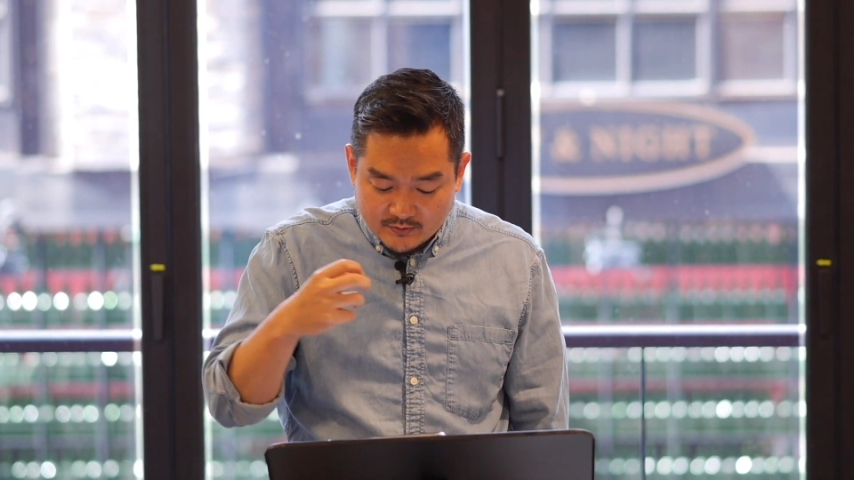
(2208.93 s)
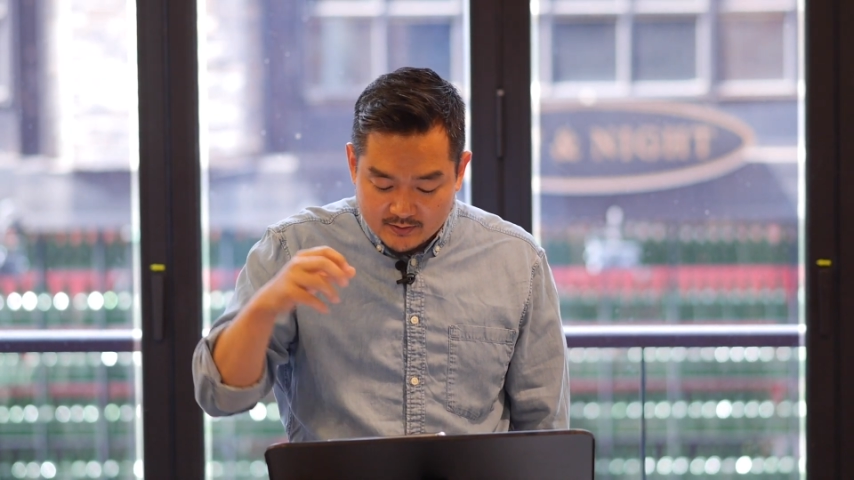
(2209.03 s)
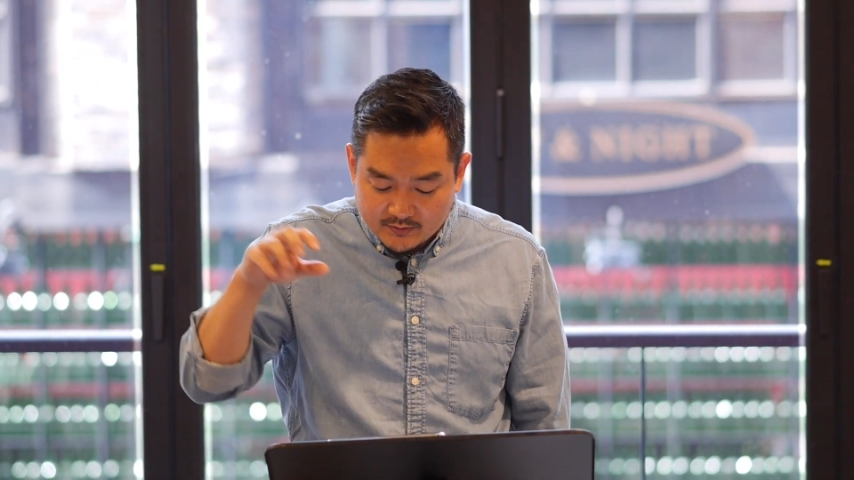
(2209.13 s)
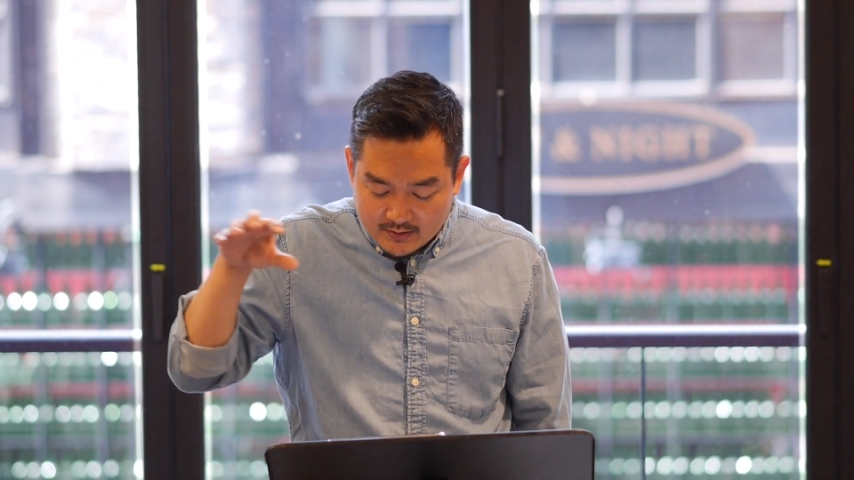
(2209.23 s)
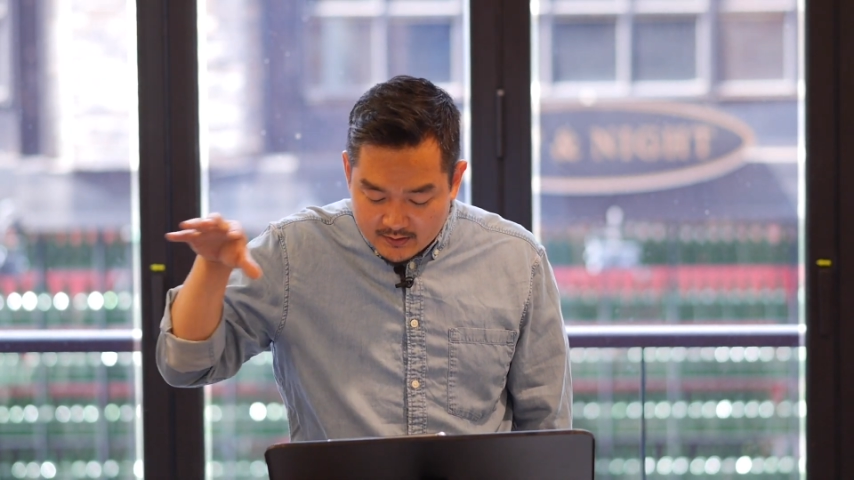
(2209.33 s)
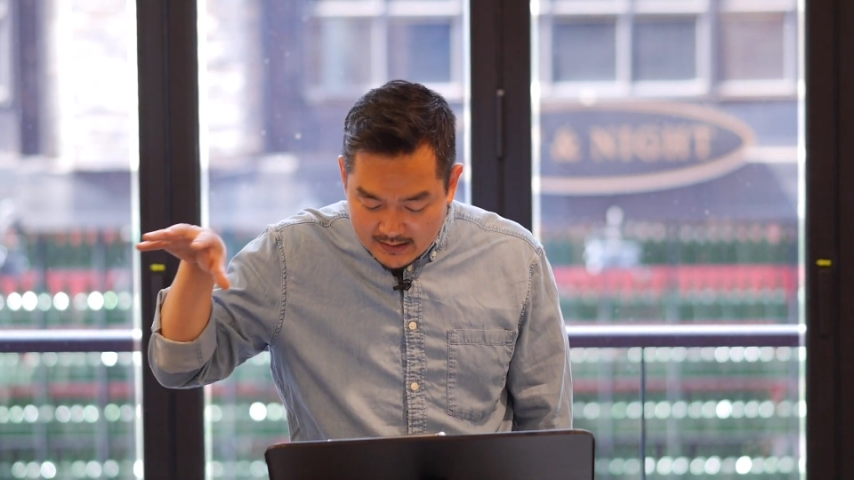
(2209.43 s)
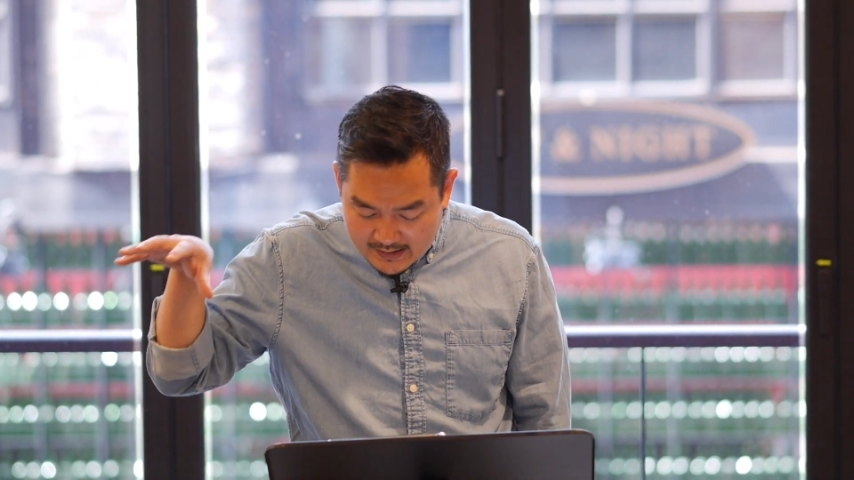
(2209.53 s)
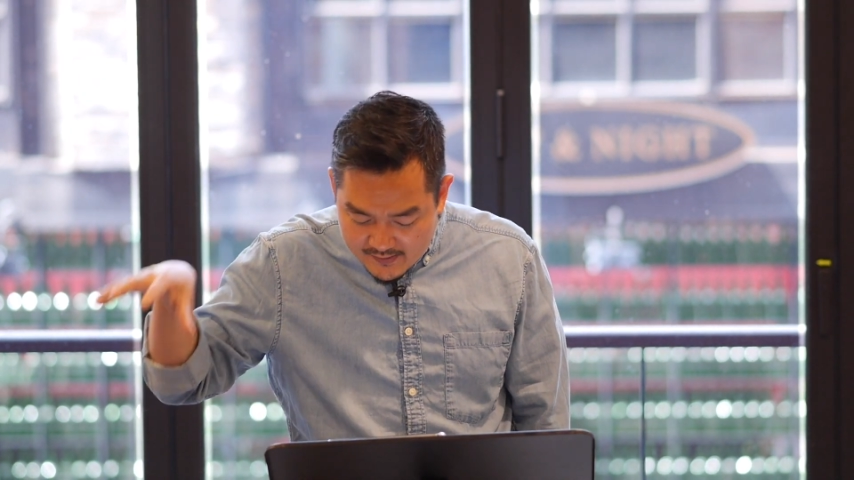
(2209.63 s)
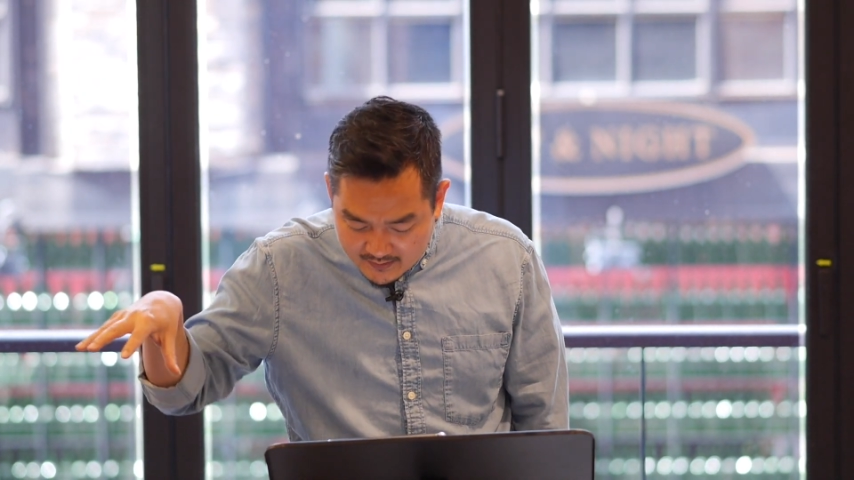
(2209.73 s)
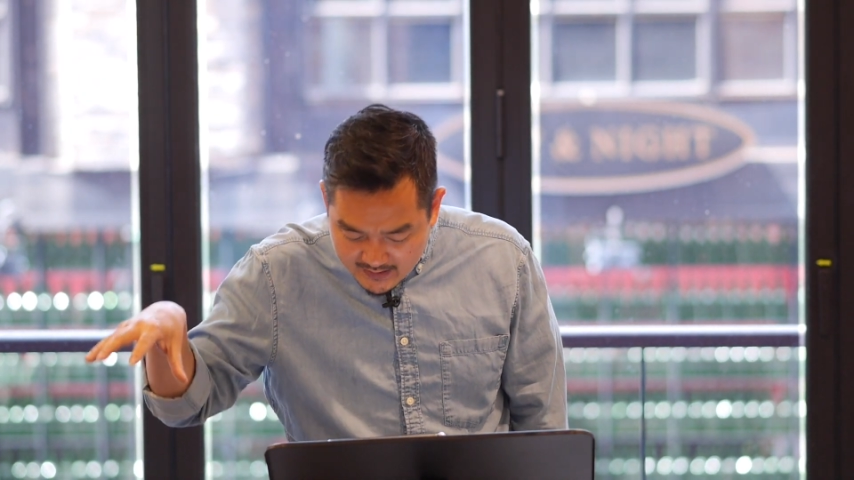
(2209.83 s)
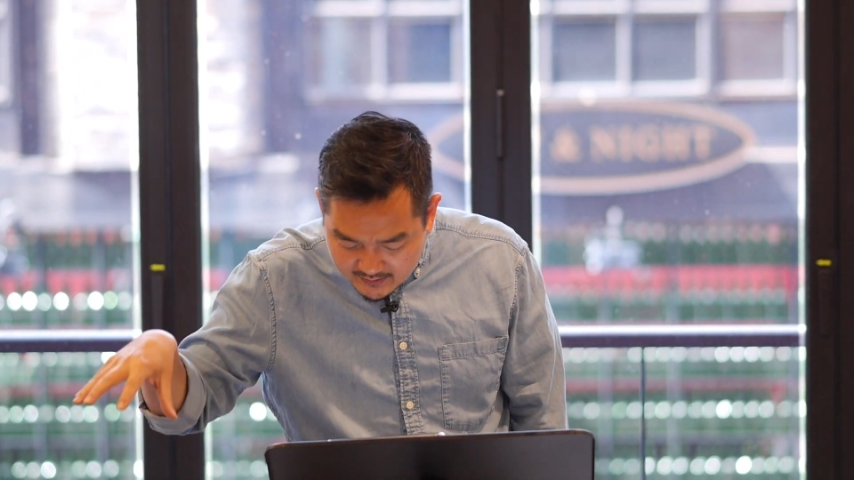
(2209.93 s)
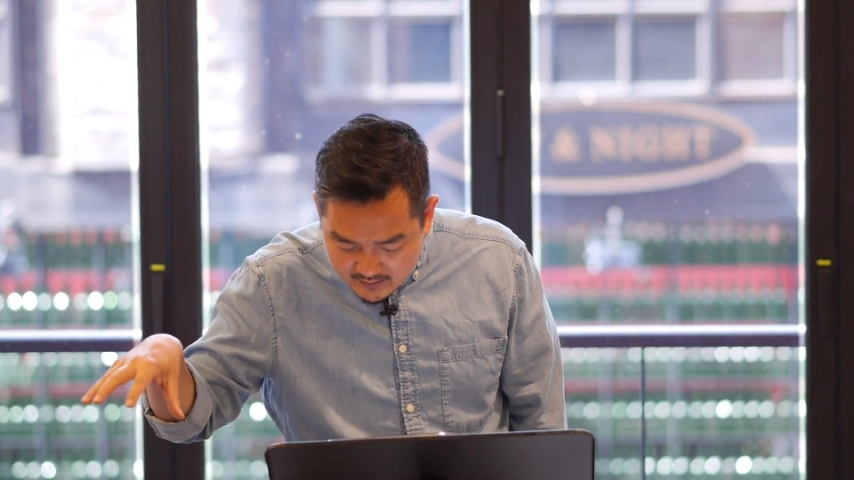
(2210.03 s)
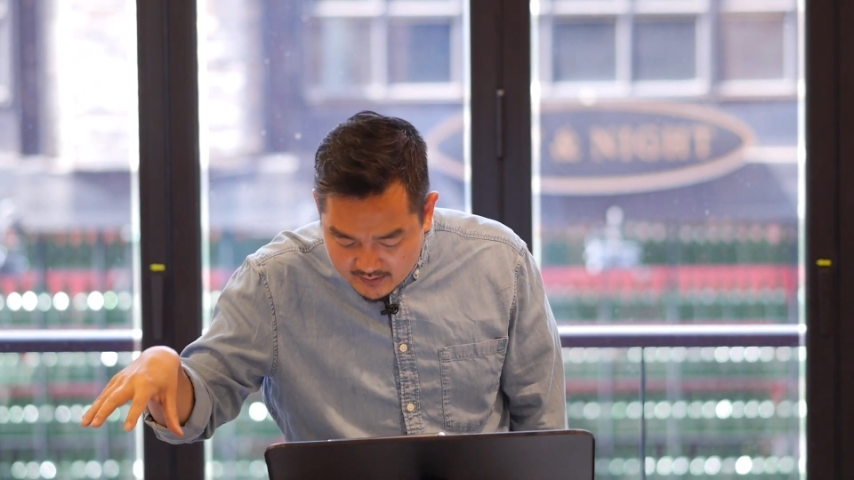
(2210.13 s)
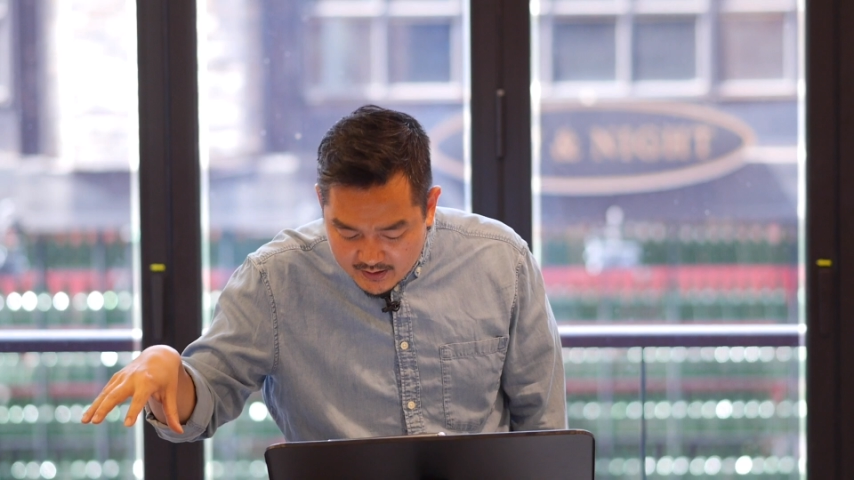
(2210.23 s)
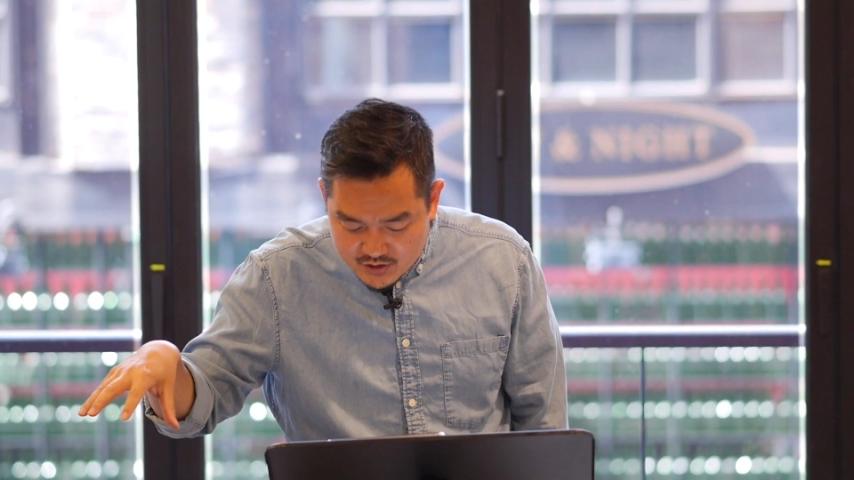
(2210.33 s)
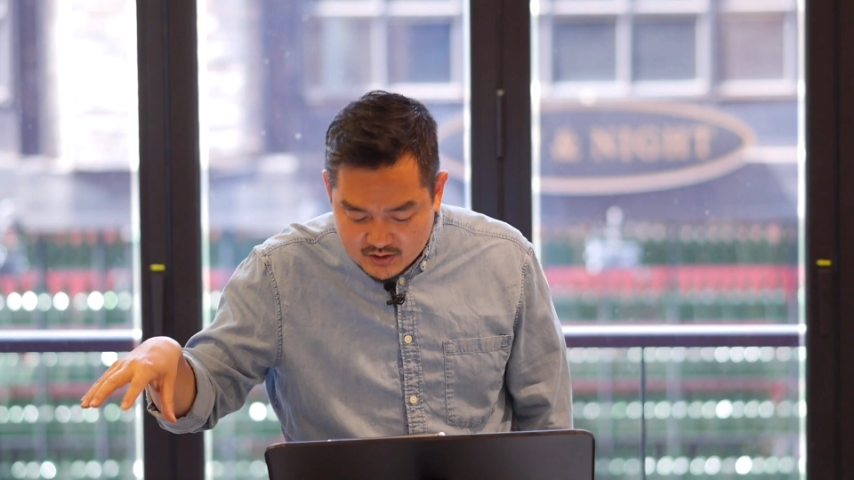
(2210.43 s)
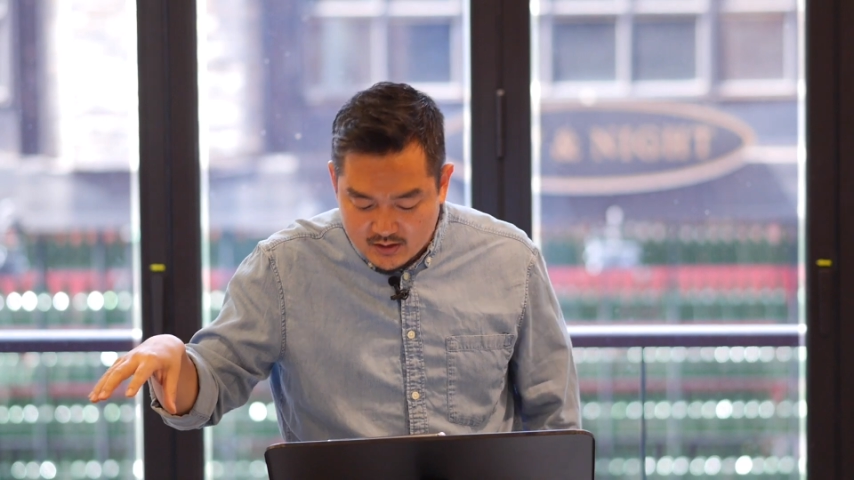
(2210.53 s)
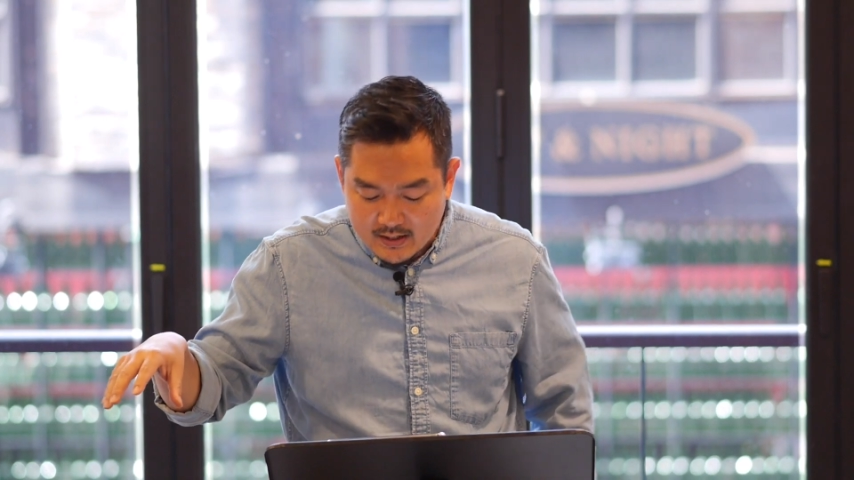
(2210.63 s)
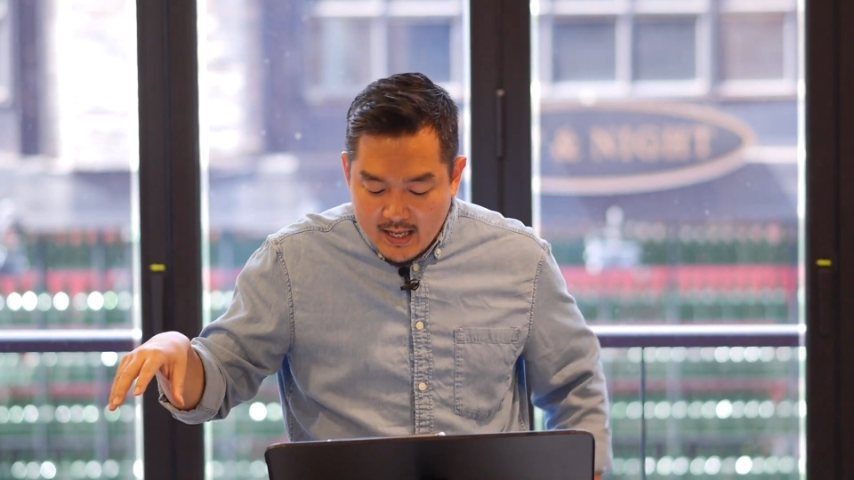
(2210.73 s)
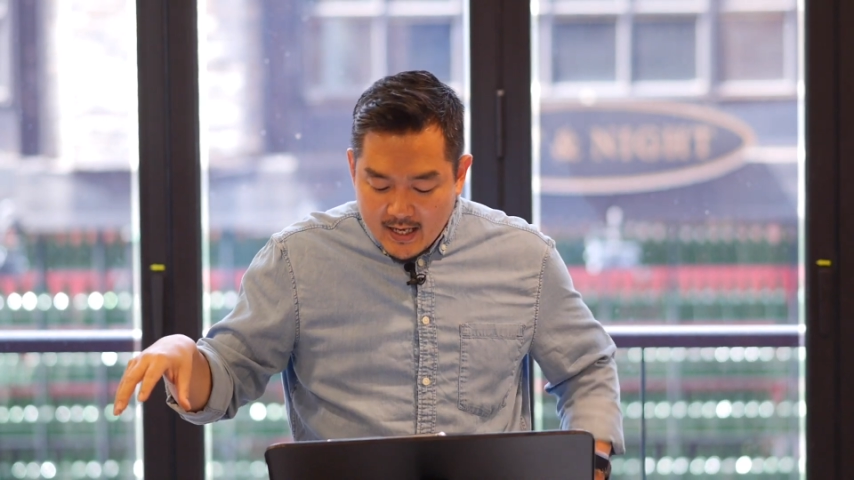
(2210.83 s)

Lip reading: that he's in the congregation,